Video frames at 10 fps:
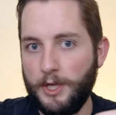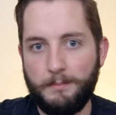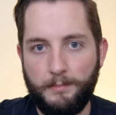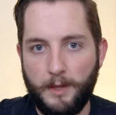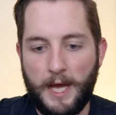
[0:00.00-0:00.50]
cheap
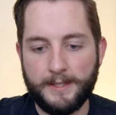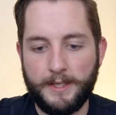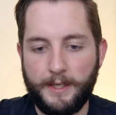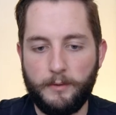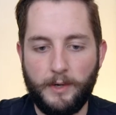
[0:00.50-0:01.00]

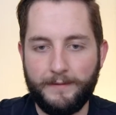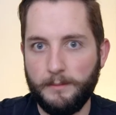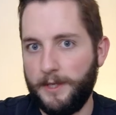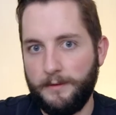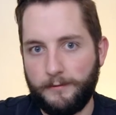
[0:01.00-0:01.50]
plastic and whatever,
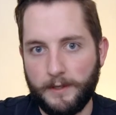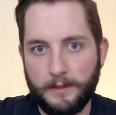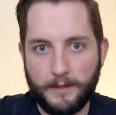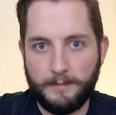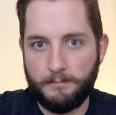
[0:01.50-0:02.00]
but for
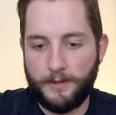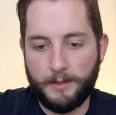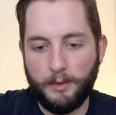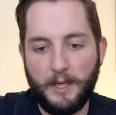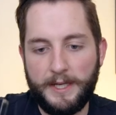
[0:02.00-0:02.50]
they're
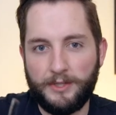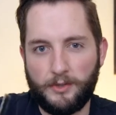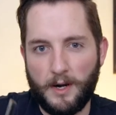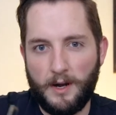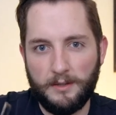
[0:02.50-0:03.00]
plenty
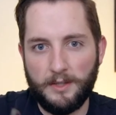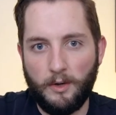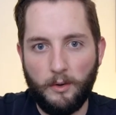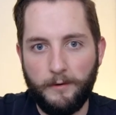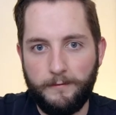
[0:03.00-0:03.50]
strong to
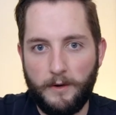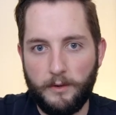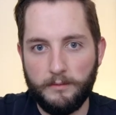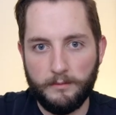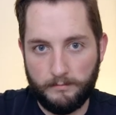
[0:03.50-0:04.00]
hold a
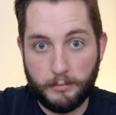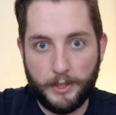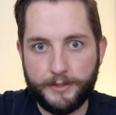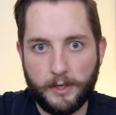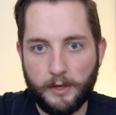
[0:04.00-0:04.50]
phone
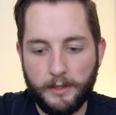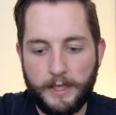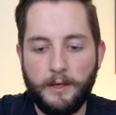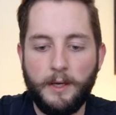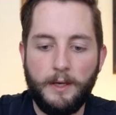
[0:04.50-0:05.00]
pretty securely,